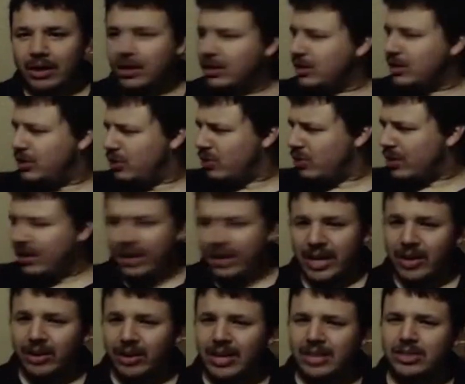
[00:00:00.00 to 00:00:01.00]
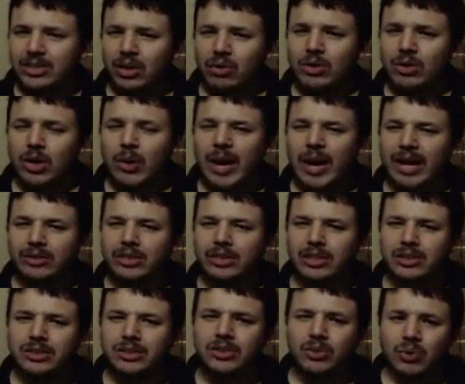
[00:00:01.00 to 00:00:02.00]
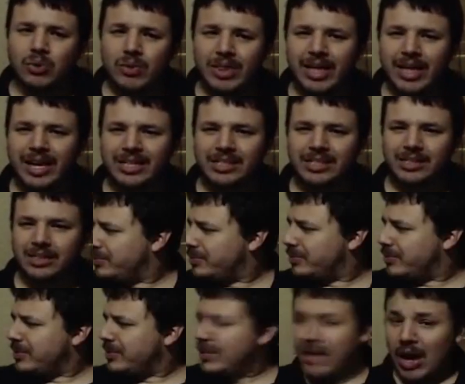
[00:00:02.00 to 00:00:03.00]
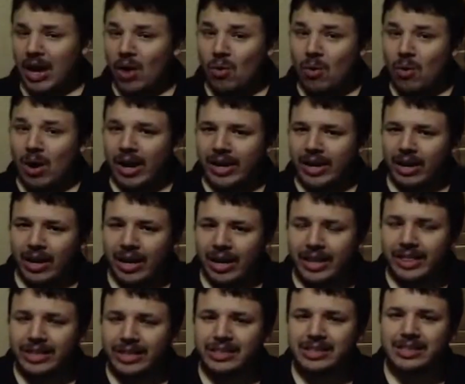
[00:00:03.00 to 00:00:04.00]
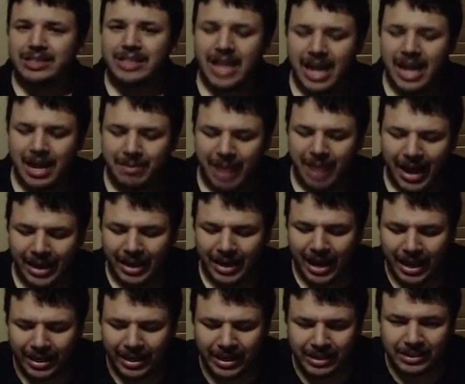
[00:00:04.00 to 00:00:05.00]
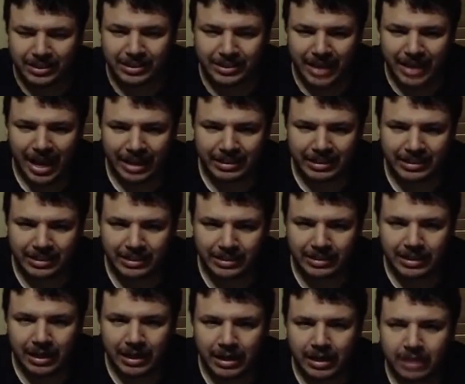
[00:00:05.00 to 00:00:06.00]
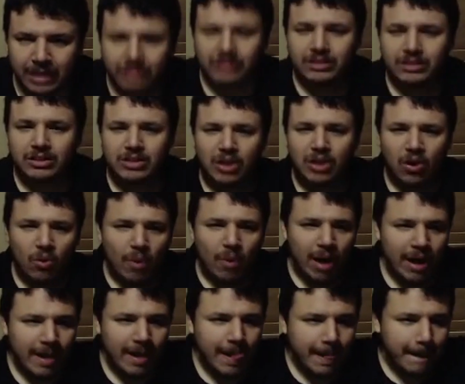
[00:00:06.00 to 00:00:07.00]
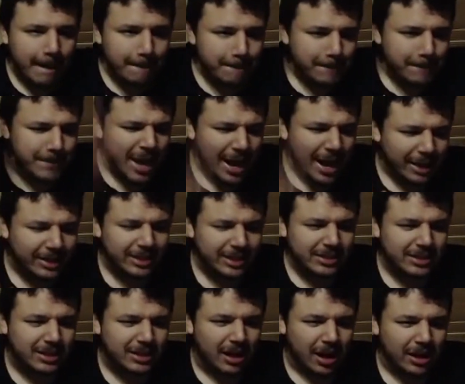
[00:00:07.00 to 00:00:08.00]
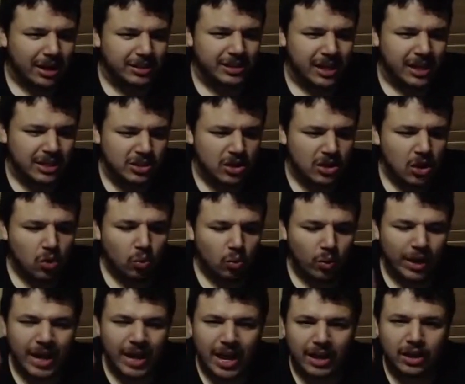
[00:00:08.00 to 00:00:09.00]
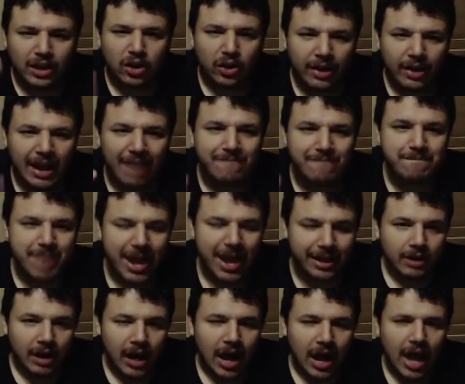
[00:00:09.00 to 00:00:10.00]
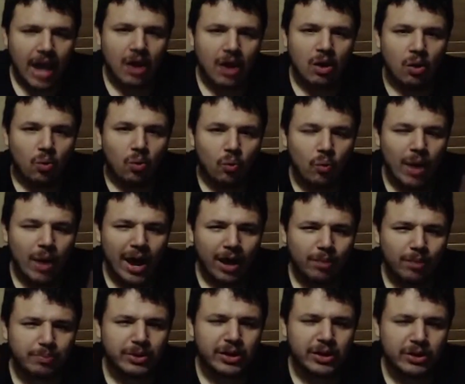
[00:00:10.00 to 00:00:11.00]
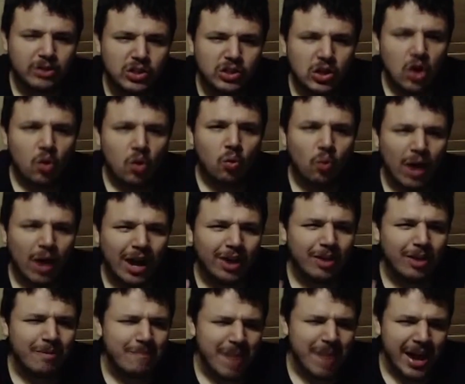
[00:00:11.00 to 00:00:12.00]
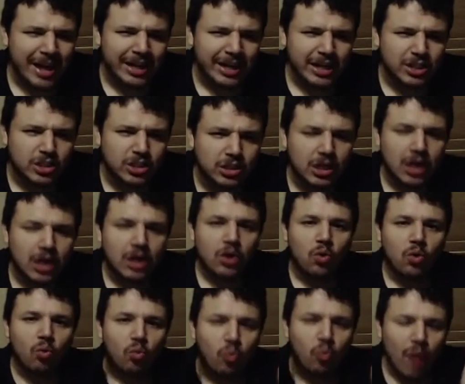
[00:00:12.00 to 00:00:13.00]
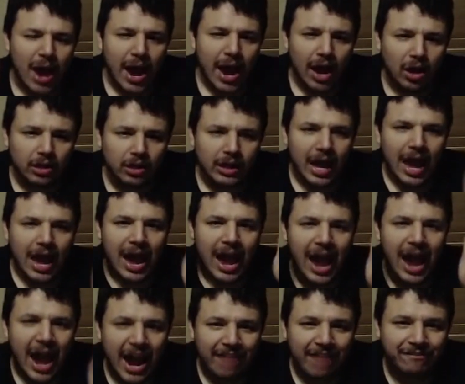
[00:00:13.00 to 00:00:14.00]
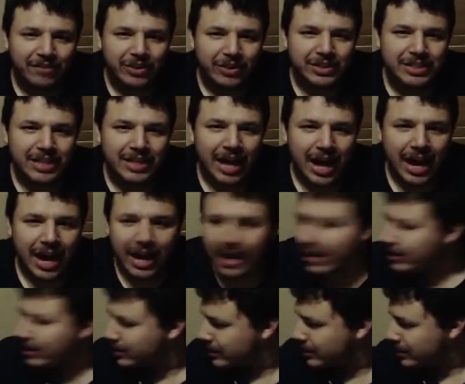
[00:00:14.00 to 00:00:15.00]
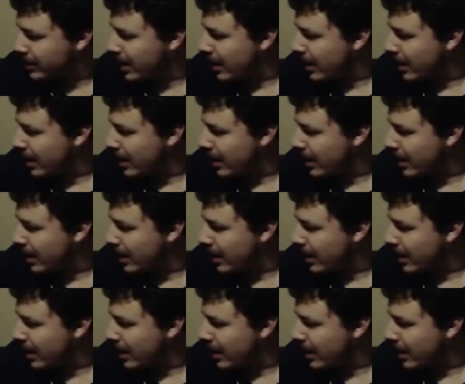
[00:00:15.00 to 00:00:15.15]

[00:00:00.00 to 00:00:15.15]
You clearly don't know how to do this. No one on this team had any sense to make this contest what it could have been. A well-produced, well-managed, well-advertised,